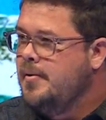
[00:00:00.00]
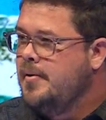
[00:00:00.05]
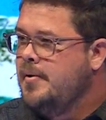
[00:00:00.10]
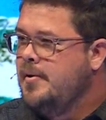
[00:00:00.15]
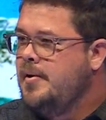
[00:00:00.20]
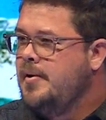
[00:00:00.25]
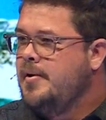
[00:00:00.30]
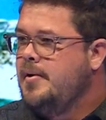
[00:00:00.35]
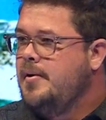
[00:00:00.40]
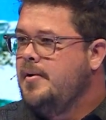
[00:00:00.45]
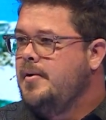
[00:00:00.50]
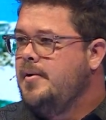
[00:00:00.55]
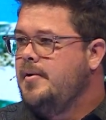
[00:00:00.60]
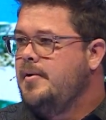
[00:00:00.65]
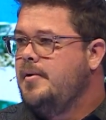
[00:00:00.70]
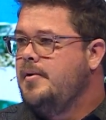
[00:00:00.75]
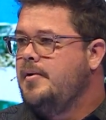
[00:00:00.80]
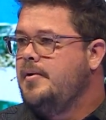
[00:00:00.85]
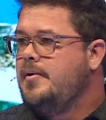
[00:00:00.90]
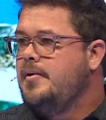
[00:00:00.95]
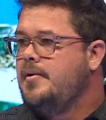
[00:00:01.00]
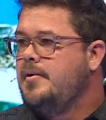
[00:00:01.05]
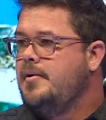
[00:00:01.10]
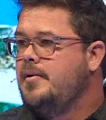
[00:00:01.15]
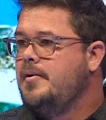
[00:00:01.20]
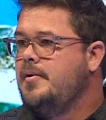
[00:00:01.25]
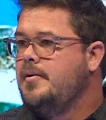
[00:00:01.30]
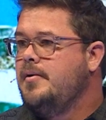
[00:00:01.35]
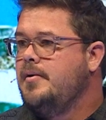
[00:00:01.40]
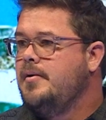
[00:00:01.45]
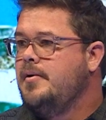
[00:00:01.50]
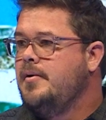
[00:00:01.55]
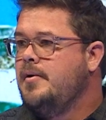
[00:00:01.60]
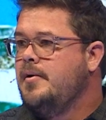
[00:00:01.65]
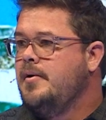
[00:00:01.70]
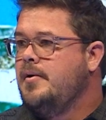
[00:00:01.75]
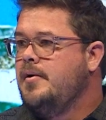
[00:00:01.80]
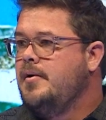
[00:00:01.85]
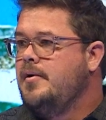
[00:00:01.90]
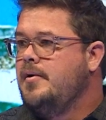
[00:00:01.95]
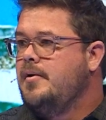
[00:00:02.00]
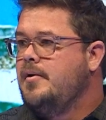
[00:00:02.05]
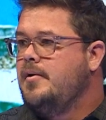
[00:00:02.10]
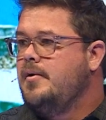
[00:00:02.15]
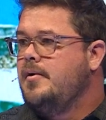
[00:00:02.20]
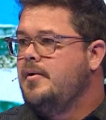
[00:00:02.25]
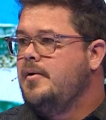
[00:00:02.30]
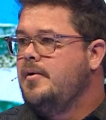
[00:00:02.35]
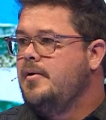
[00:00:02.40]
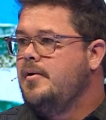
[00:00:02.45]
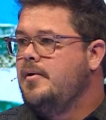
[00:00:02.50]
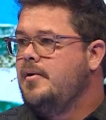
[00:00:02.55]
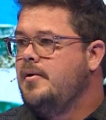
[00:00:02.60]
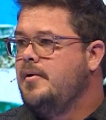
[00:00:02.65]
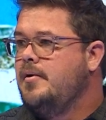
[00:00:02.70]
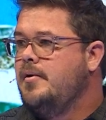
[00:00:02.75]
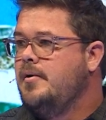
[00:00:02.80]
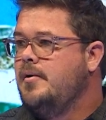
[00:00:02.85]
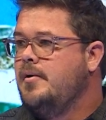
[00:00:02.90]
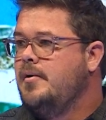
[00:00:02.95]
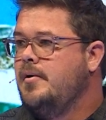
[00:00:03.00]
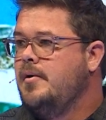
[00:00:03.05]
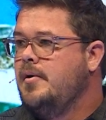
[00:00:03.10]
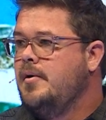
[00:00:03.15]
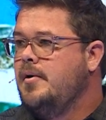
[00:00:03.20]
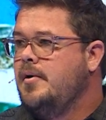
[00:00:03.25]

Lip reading: [no speech]